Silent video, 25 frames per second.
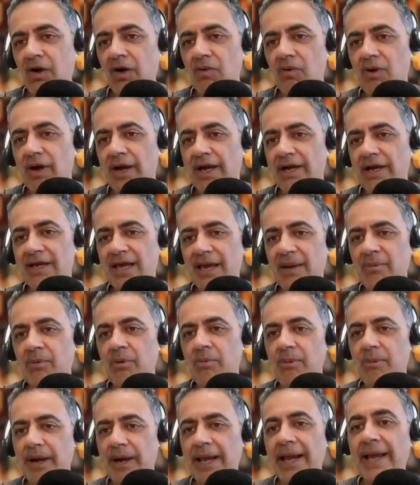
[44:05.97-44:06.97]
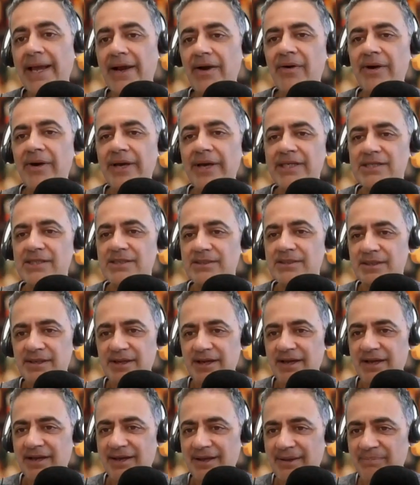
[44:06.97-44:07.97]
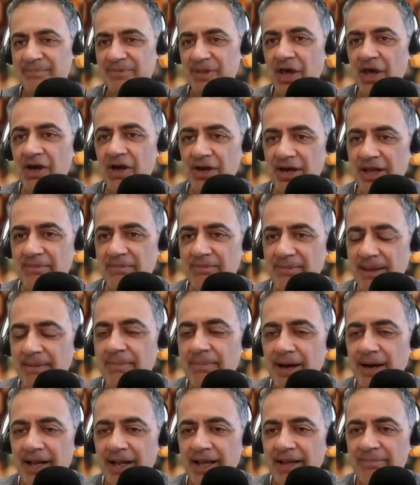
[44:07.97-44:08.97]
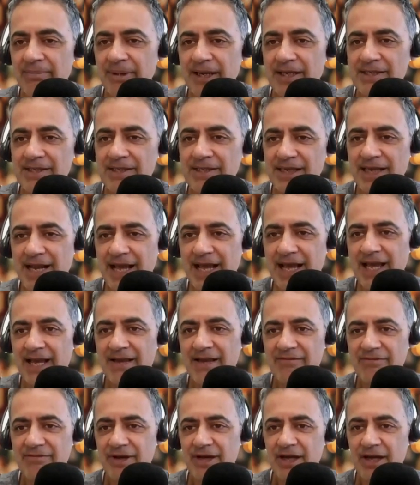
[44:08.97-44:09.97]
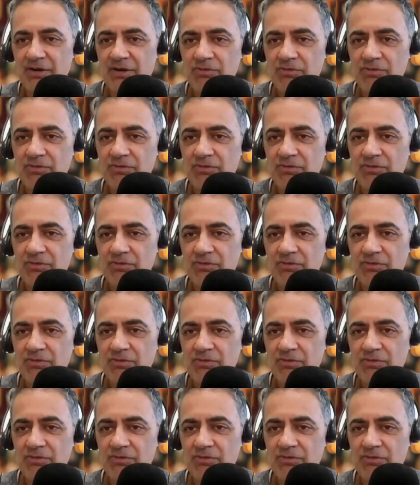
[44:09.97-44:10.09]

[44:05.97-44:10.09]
oh, right, okay, well, my AI's earning me money because they're going to have